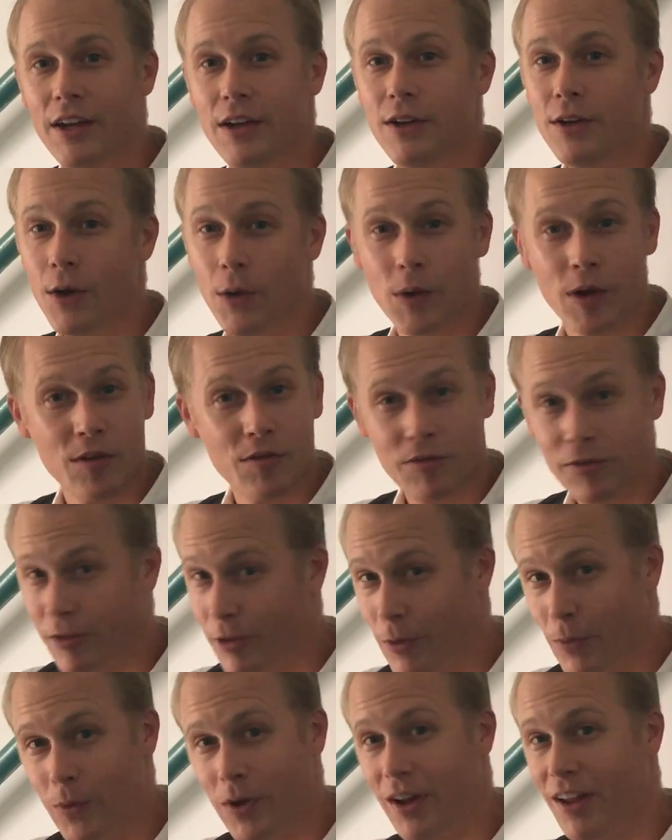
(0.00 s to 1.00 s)
knowing
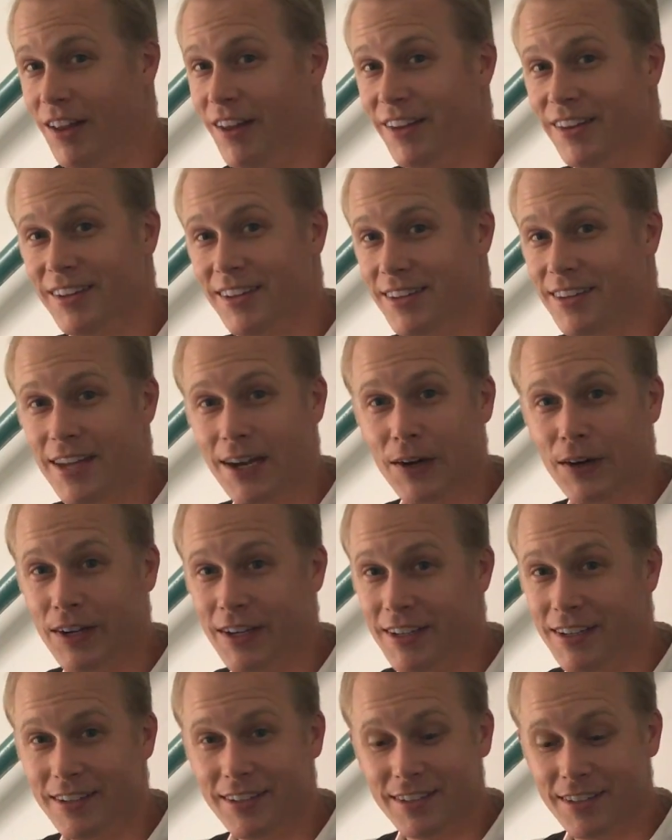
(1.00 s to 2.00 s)
full well that there
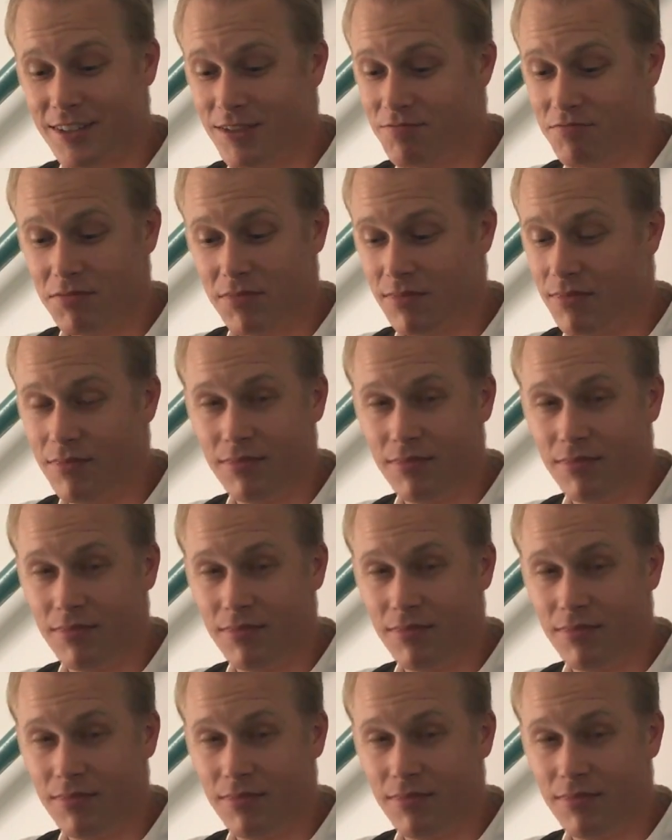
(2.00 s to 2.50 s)
is